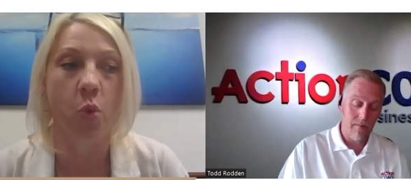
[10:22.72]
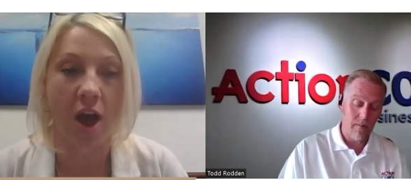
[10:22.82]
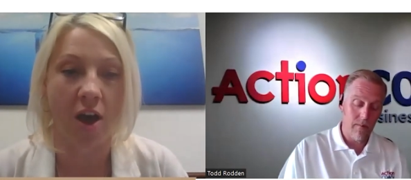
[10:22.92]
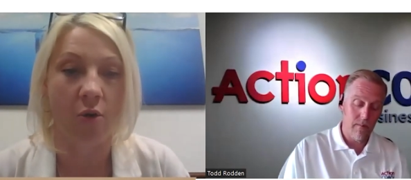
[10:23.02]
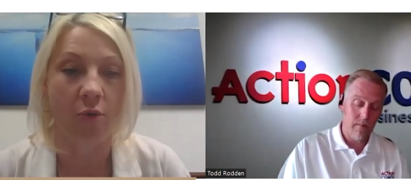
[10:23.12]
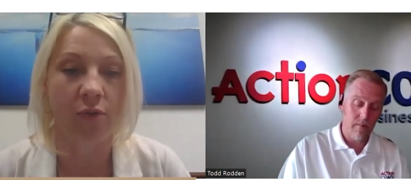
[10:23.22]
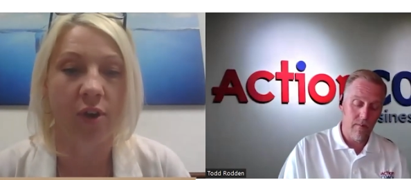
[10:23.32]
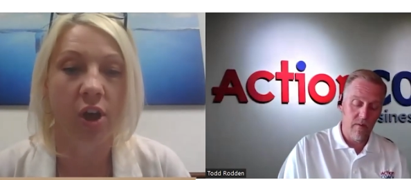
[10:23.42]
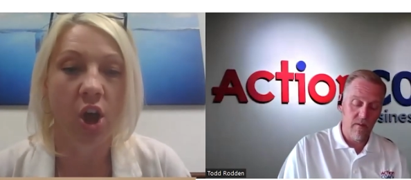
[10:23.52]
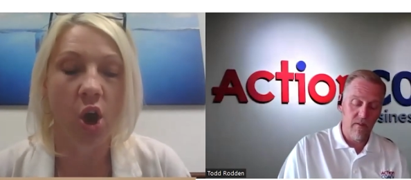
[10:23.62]
Speaker 1: 12
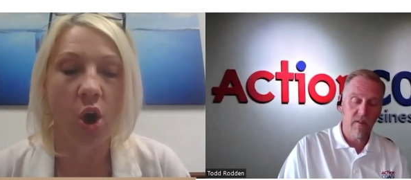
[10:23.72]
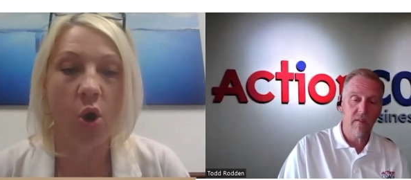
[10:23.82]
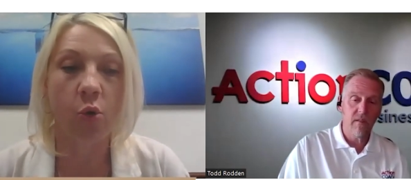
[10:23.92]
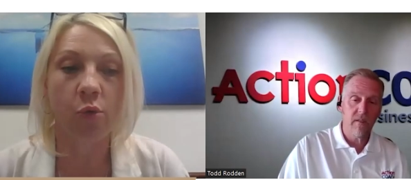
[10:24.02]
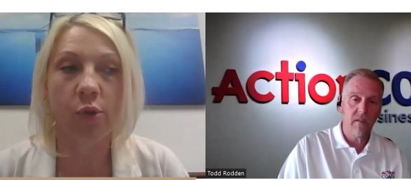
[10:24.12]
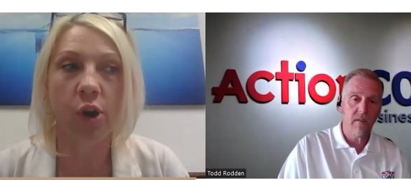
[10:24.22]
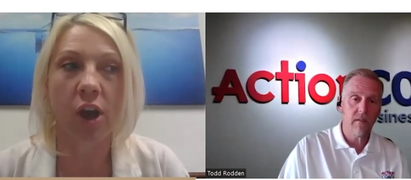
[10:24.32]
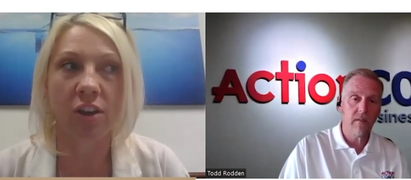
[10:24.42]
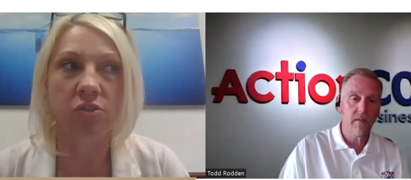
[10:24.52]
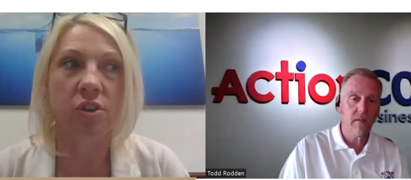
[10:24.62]
over
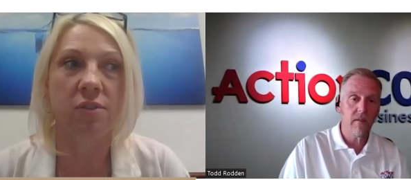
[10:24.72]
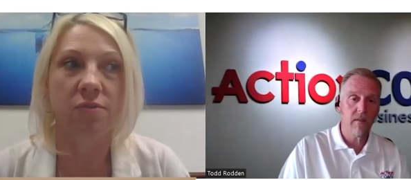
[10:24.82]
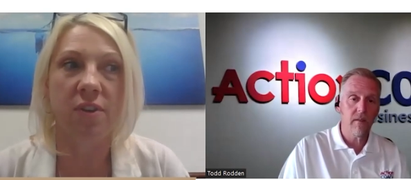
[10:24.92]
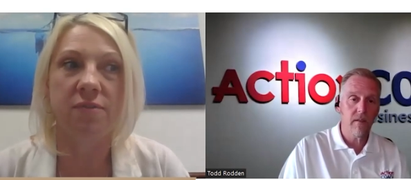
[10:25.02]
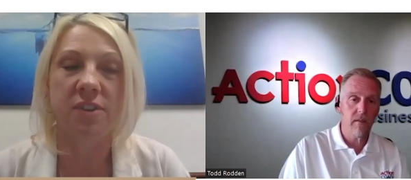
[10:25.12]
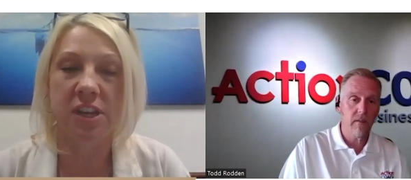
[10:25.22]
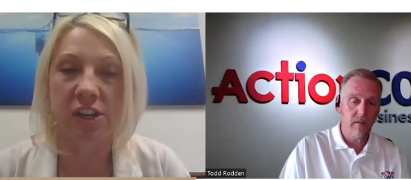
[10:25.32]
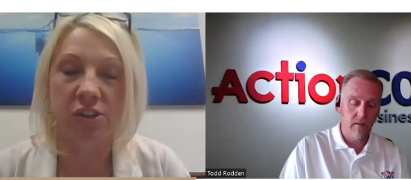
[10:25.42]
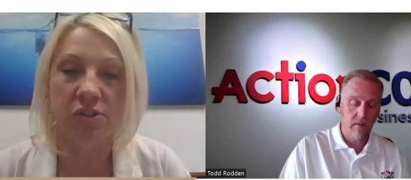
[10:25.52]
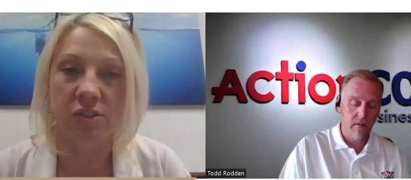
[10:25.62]
150
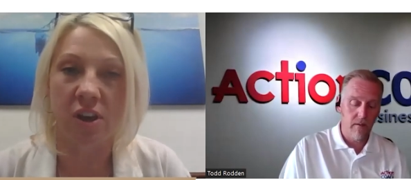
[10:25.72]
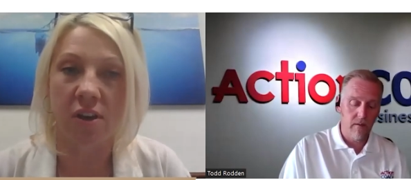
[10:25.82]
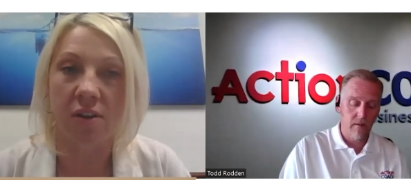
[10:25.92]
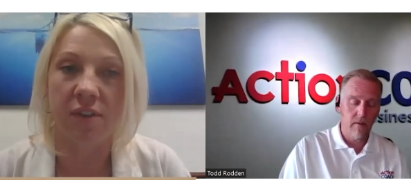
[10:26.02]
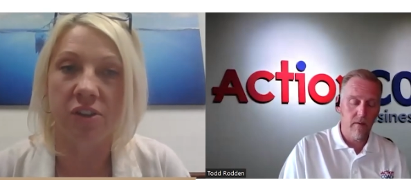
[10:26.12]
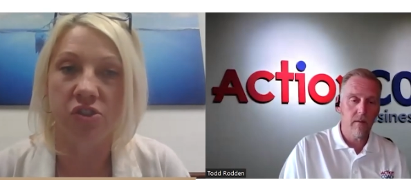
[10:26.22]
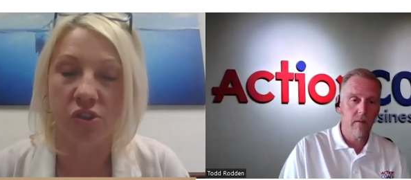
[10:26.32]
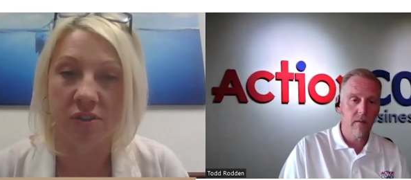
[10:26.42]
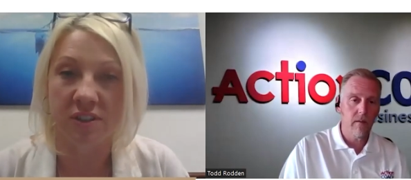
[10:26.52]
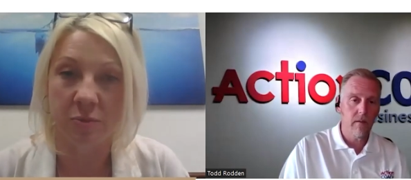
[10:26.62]
years of
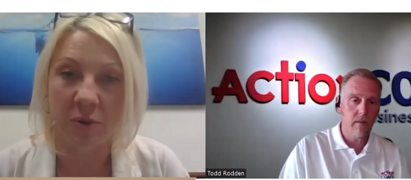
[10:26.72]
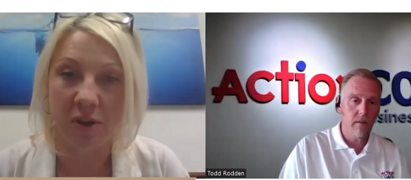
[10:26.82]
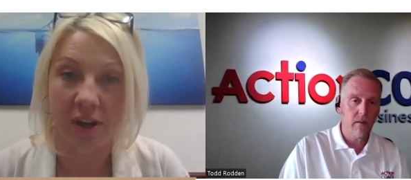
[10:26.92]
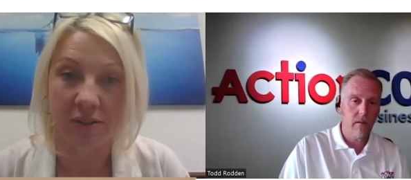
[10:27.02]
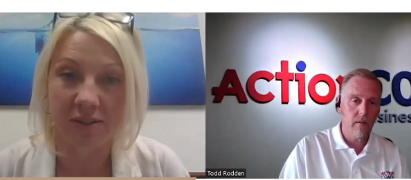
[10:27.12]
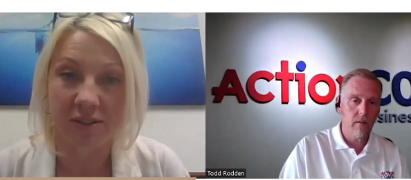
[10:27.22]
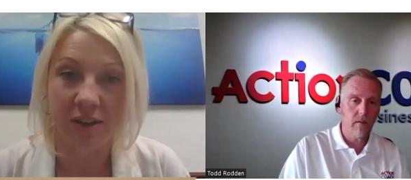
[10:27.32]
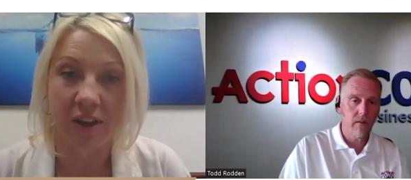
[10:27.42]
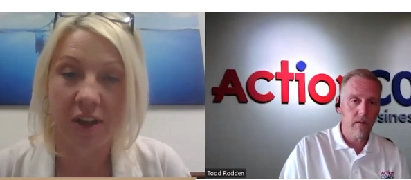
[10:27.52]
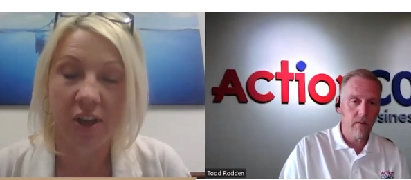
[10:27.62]
insurance experience
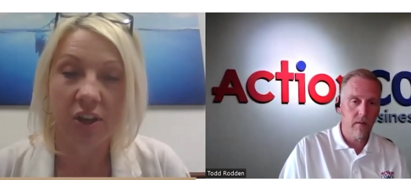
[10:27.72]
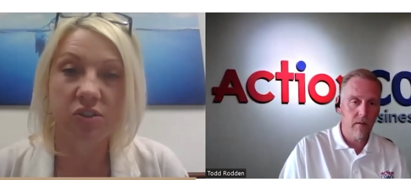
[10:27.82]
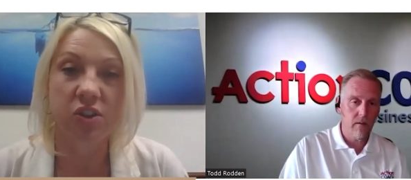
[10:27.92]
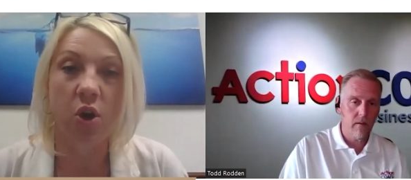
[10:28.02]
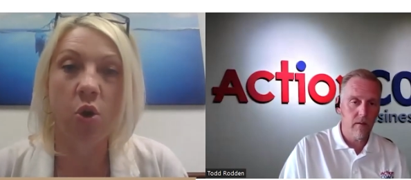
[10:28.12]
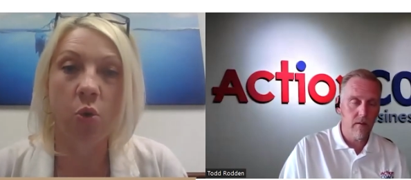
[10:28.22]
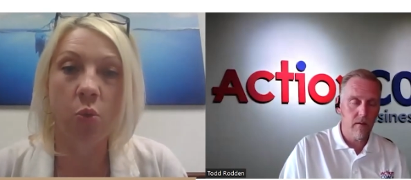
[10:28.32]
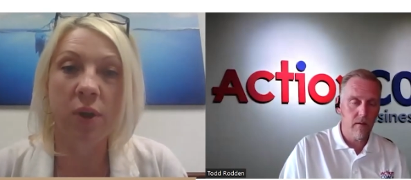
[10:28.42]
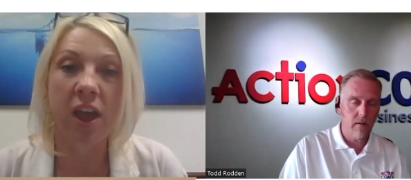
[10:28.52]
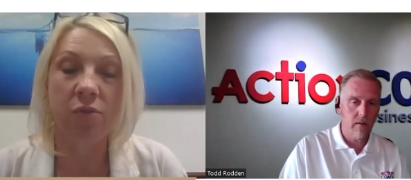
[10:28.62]
so
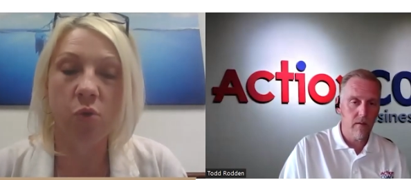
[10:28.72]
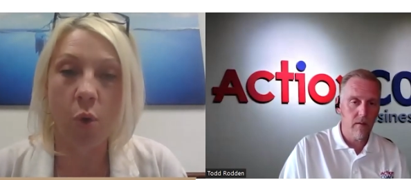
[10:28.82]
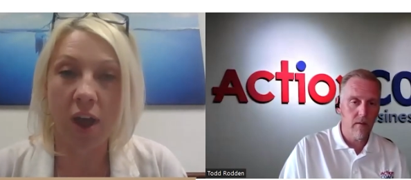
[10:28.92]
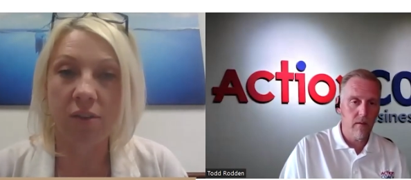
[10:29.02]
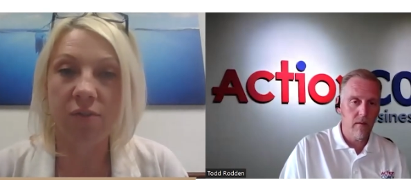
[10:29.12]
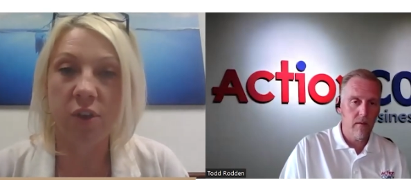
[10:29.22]
we have quite a